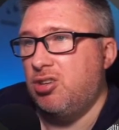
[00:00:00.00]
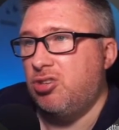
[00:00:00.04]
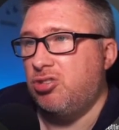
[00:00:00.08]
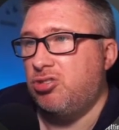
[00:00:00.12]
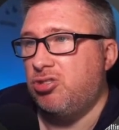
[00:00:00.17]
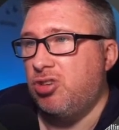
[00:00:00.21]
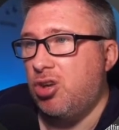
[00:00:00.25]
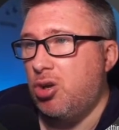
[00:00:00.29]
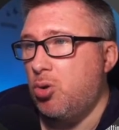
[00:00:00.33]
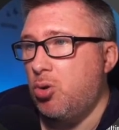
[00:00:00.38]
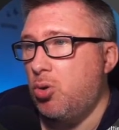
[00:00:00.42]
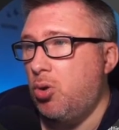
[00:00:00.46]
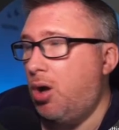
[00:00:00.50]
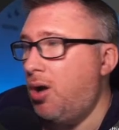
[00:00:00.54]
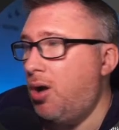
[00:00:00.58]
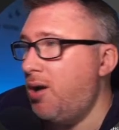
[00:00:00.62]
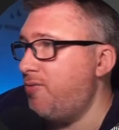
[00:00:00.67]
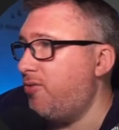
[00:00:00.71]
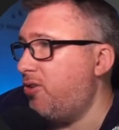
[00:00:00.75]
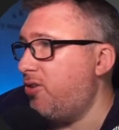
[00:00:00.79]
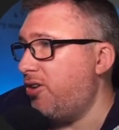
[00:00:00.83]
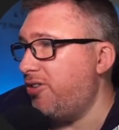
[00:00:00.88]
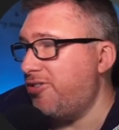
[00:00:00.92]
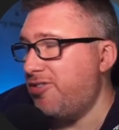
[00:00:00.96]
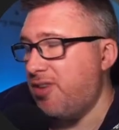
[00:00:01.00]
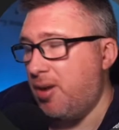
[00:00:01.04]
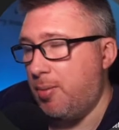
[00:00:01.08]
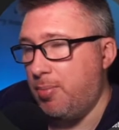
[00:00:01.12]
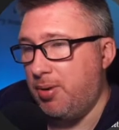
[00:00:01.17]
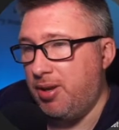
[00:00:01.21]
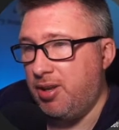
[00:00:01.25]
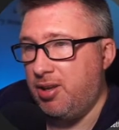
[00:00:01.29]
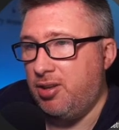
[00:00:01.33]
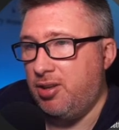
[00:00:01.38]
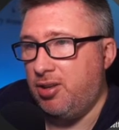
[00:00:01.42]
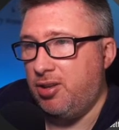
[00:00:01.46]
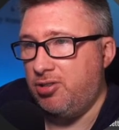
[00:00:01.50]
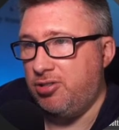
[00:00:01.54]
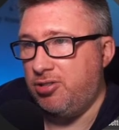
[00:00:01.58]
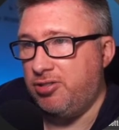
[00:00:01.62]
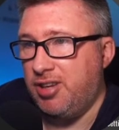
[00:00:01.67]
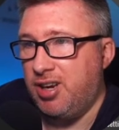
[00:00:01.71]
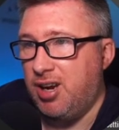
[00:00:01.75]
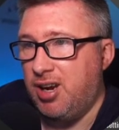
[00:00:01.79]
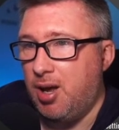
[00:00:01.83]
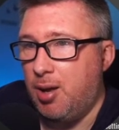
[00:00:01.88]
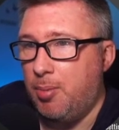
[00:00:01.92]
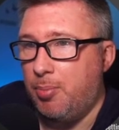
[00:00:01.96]
So I've got a tablet that's
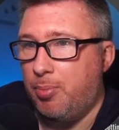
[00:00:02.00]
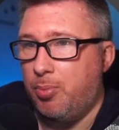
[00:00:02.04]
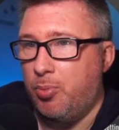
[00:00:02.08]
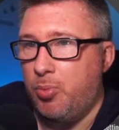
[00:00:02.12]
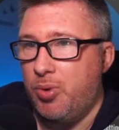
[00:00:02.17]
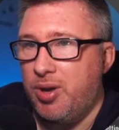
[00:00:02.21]
set up